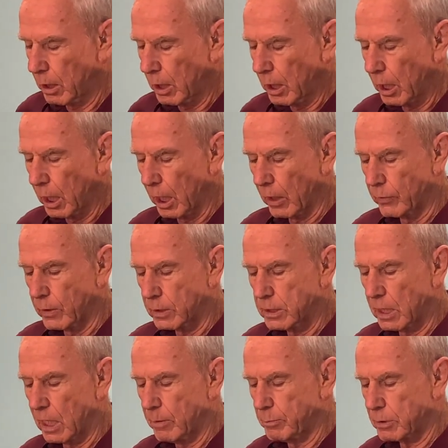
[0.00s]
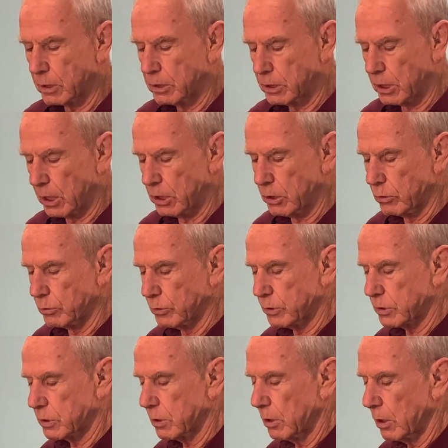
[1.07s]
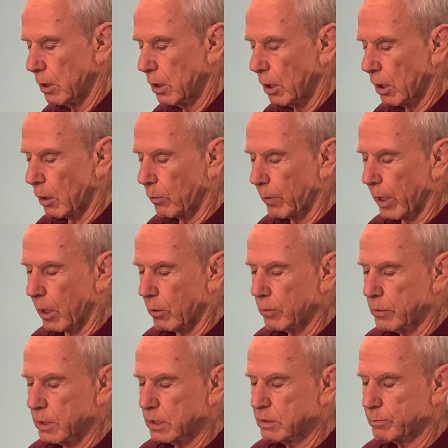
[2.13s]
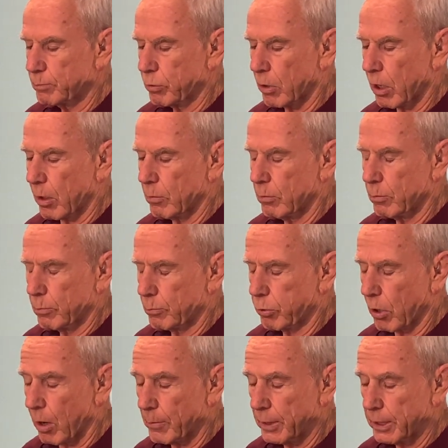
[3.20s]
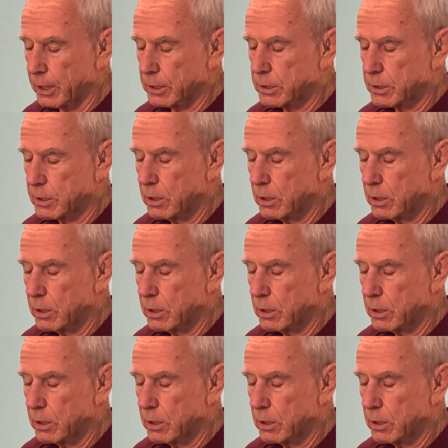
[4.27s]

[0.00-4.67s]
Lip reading: and the tape continues around this prominence